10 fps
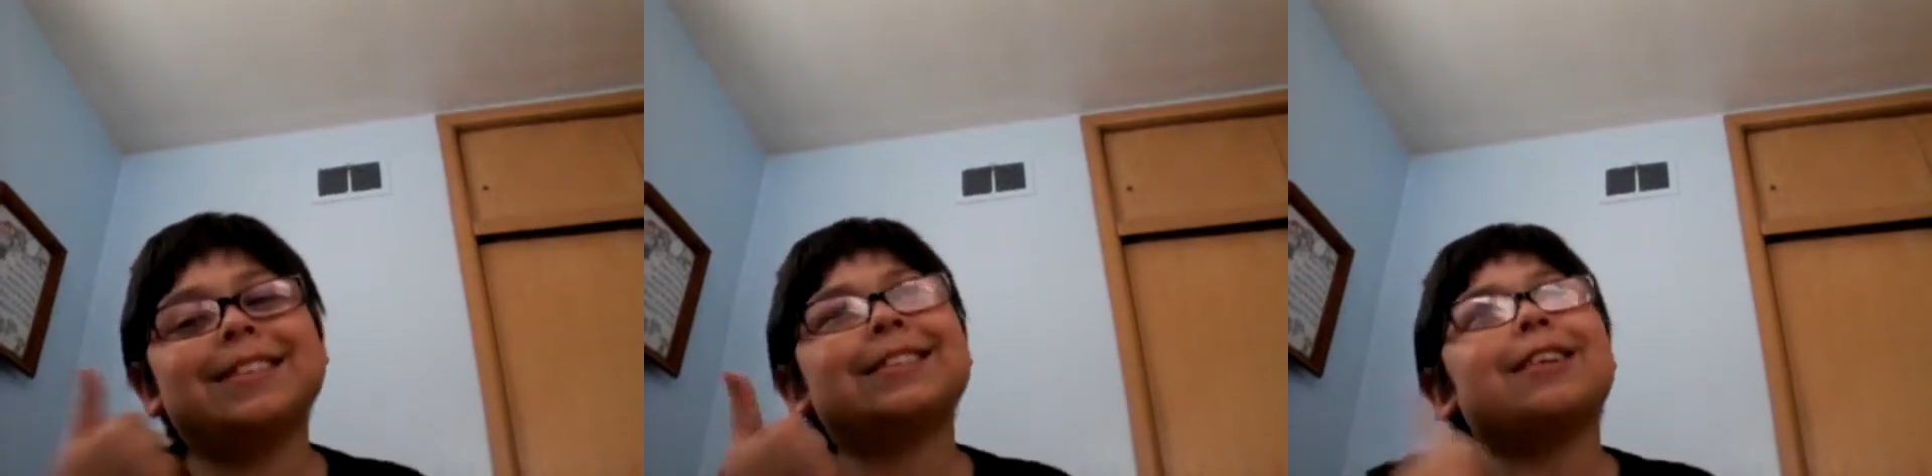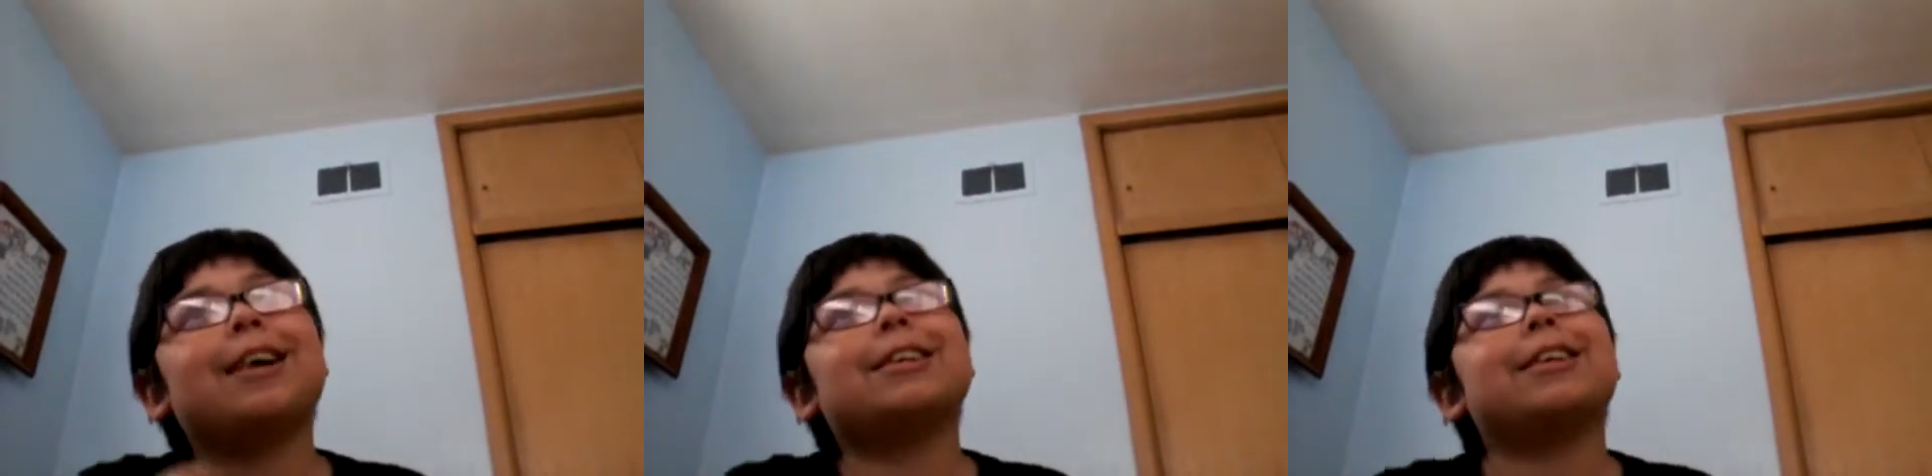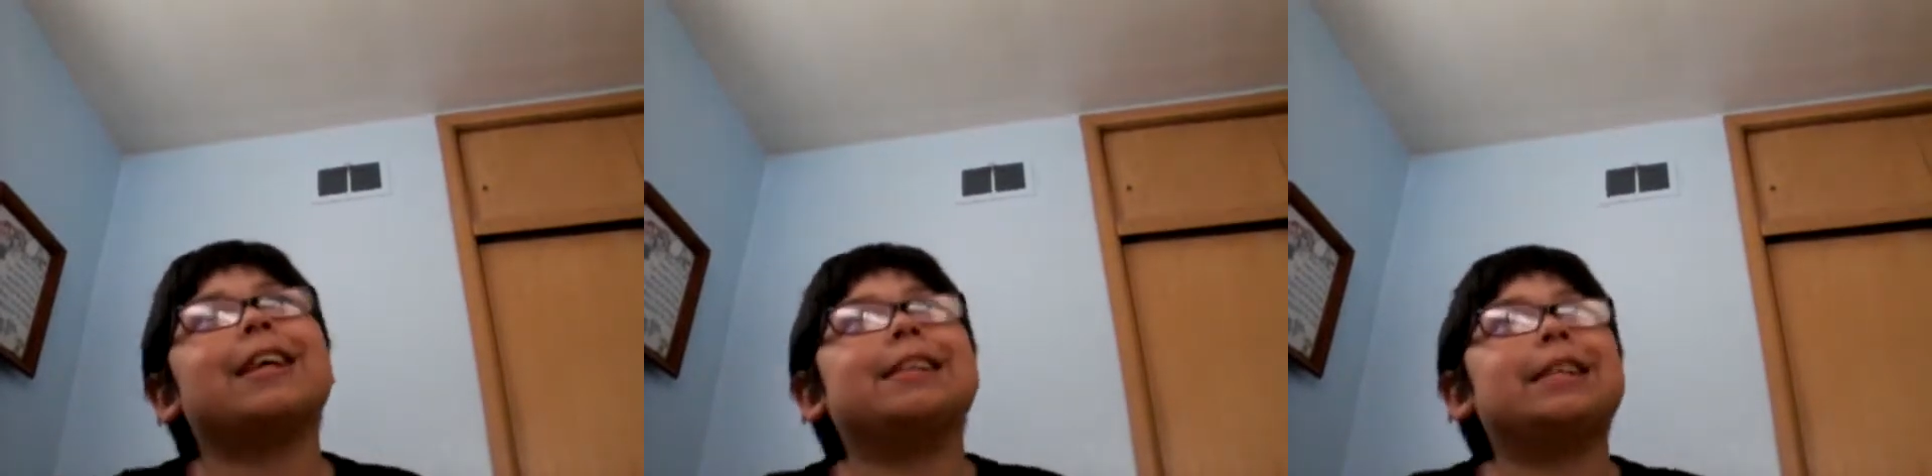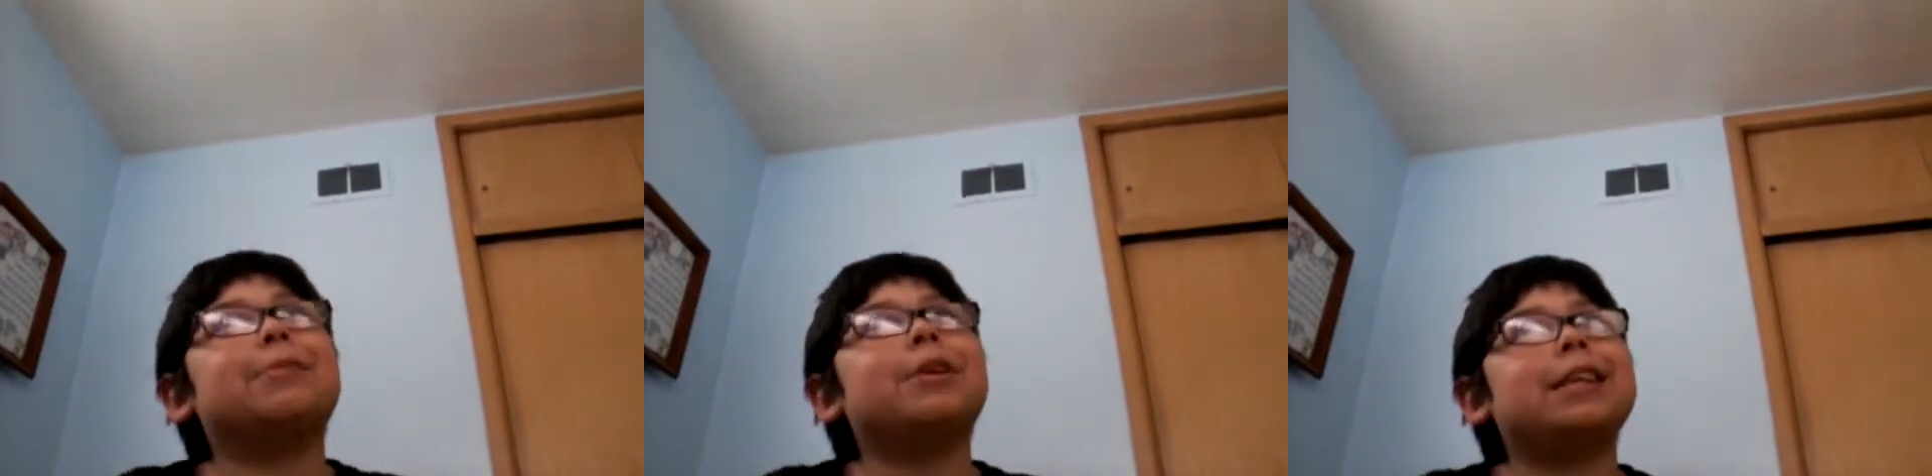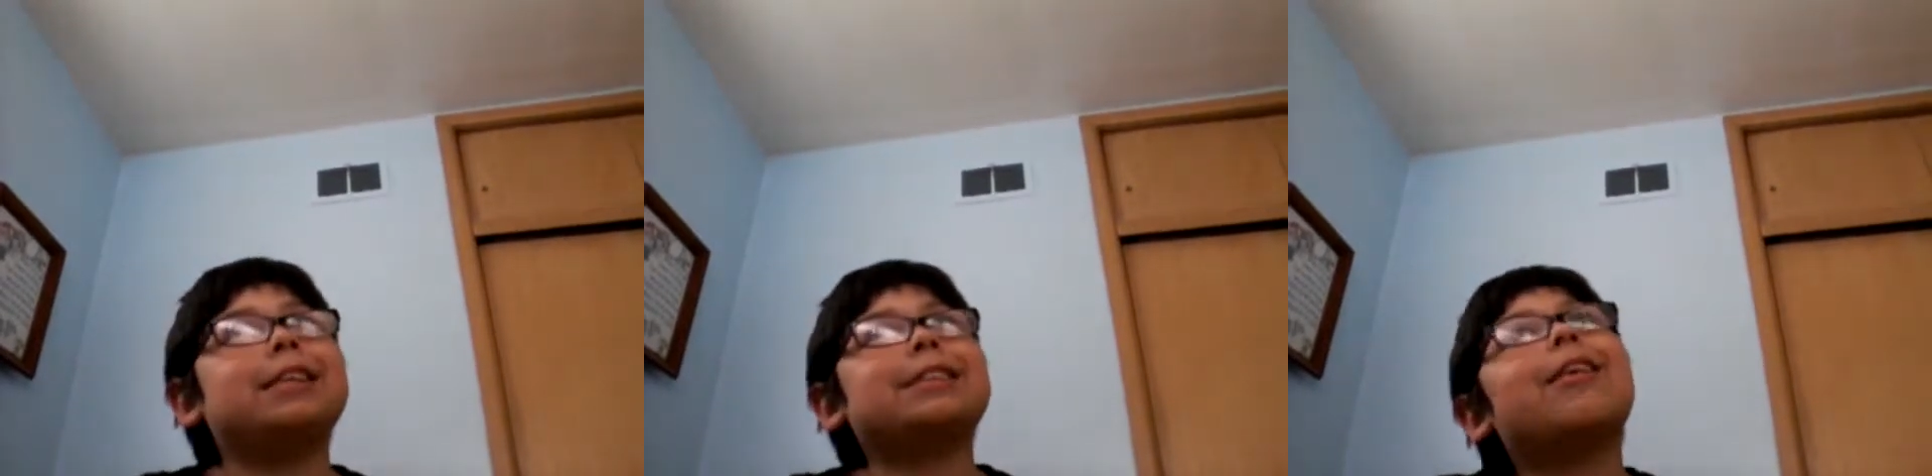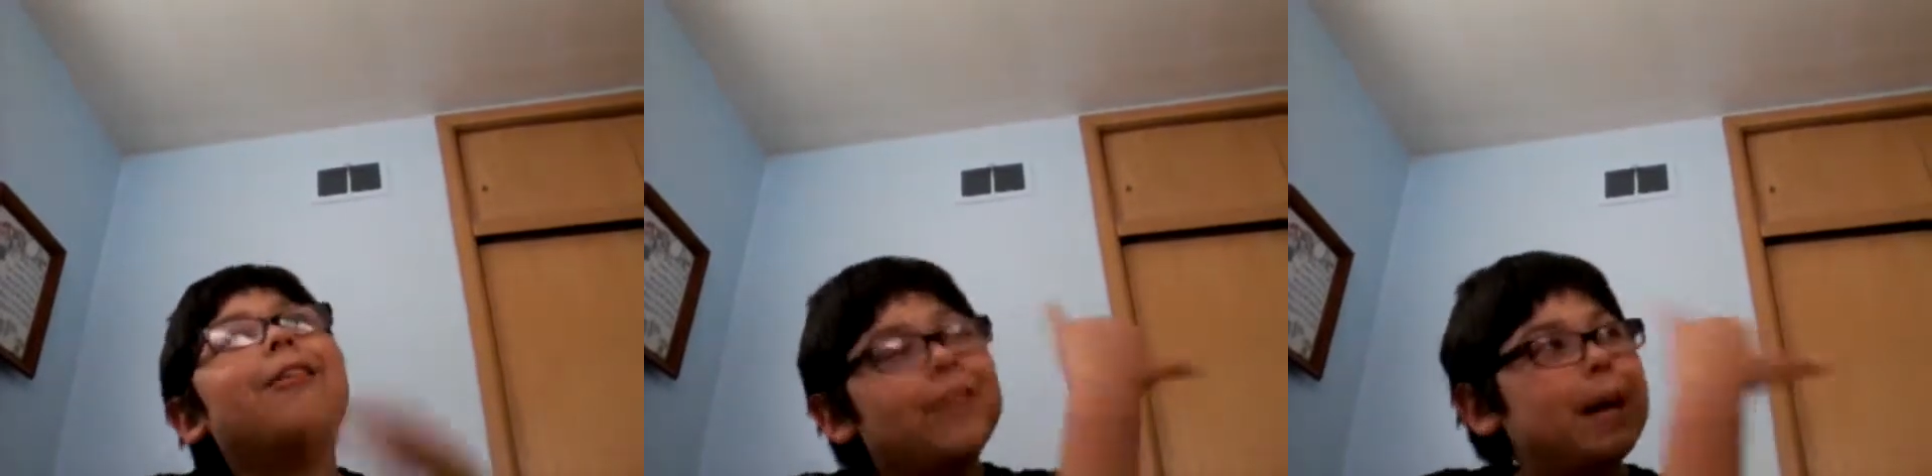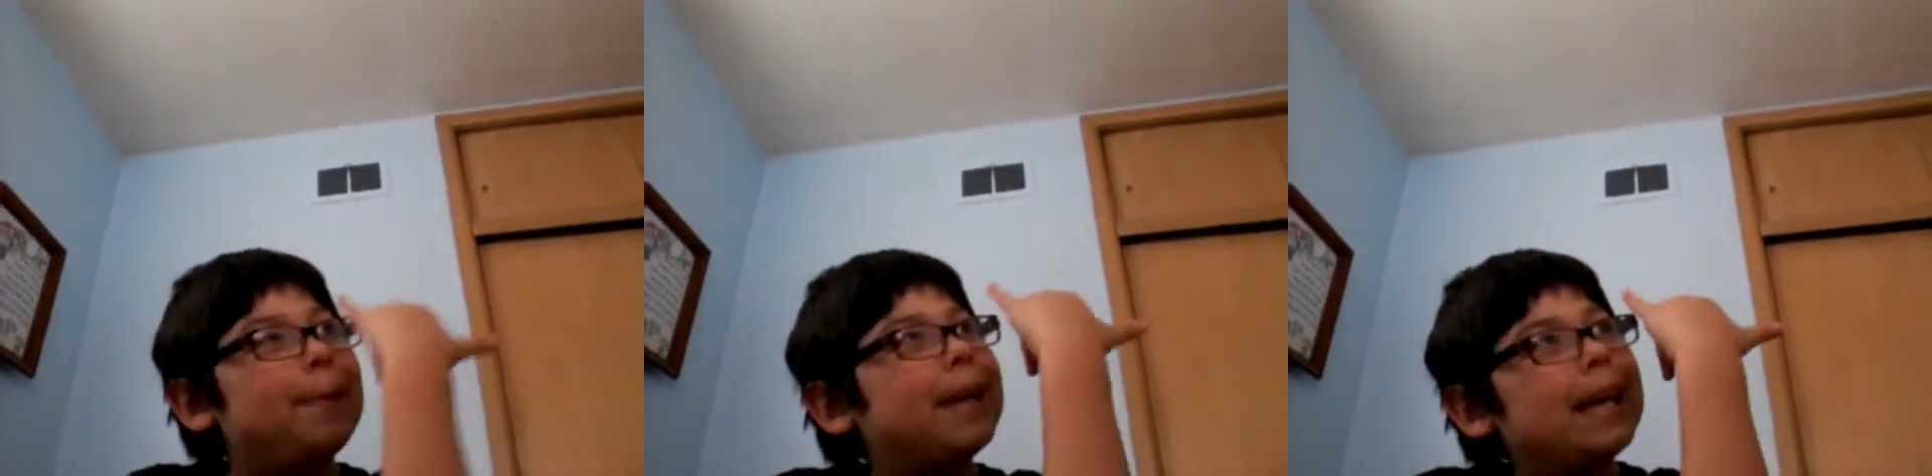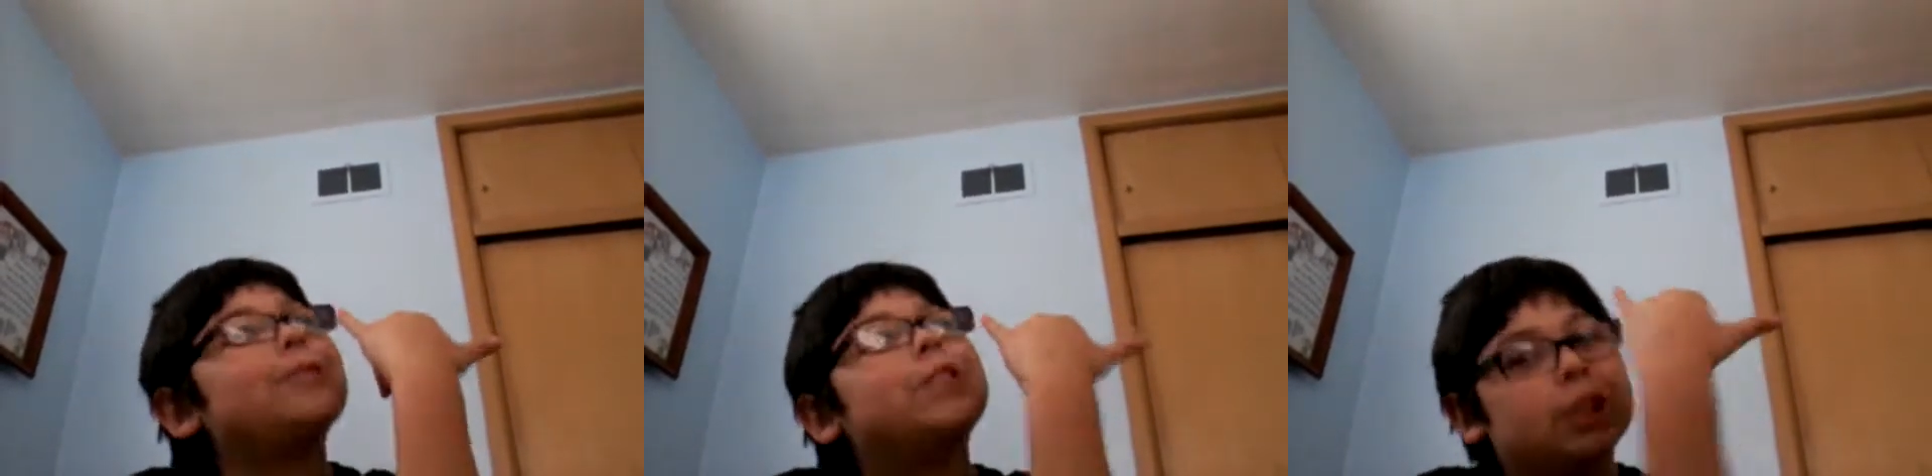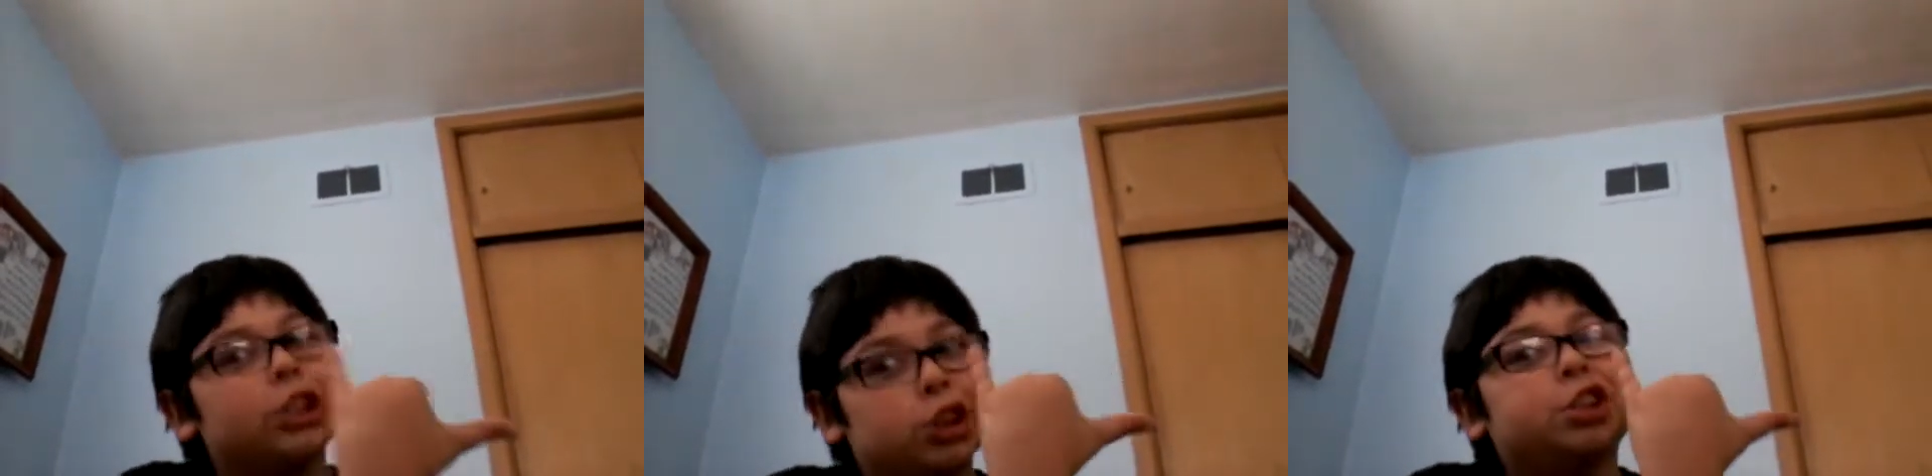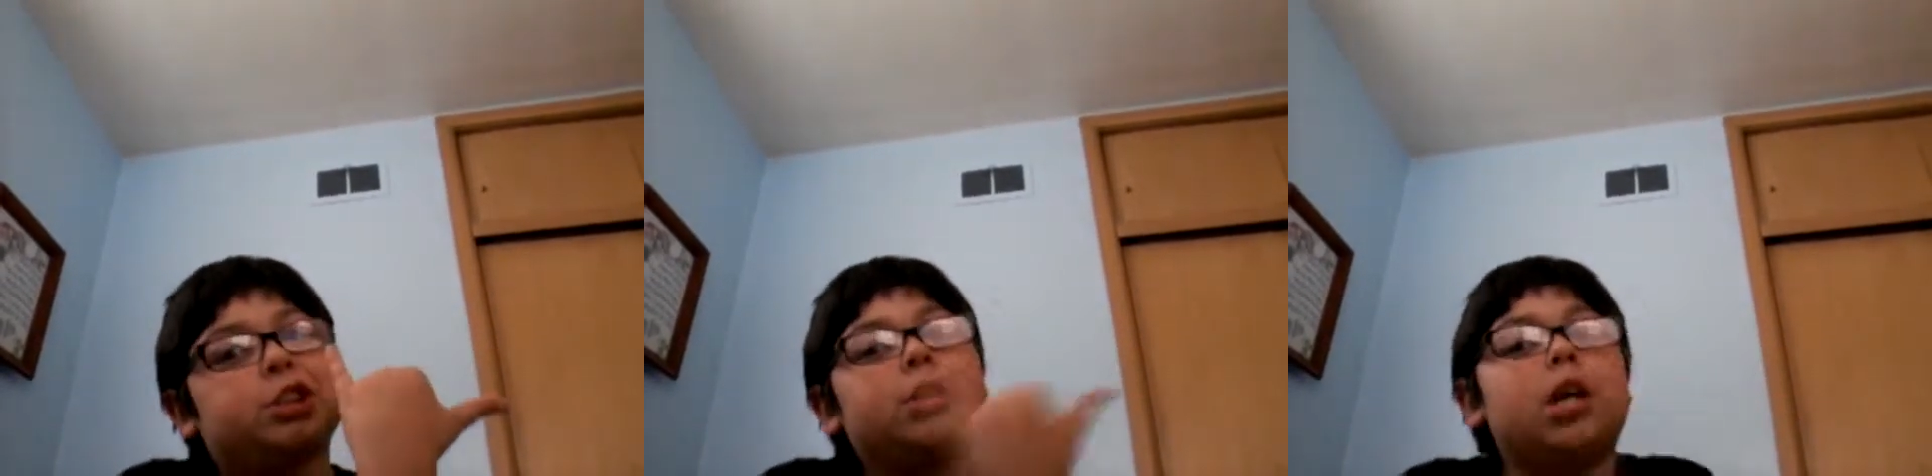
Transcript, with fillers: Subscribe to KFC, but yes, let's go family KFC.